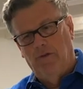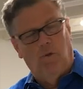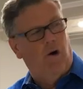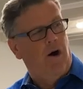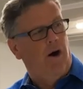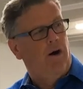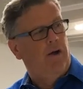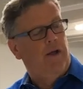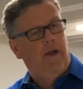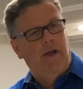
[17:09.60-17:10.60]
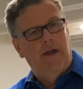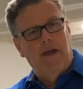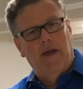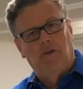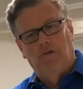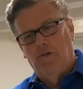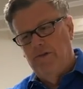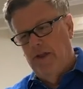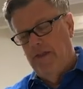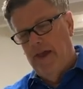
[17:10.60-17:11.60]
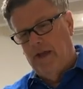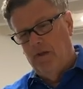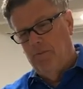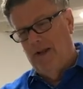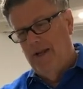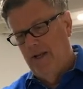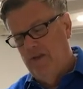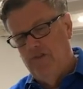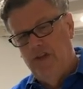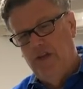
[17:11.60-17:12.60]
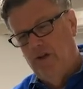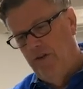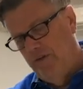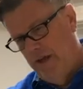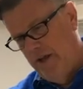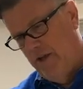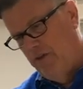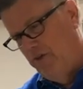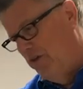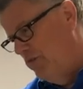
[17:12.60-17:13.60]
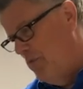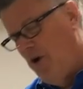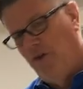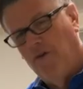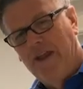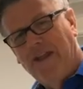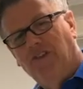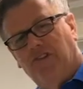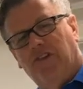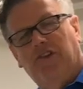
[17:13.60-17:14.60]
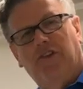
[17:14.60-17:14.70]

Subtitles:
wall, and so we've had that completely sealed. They had a small drain system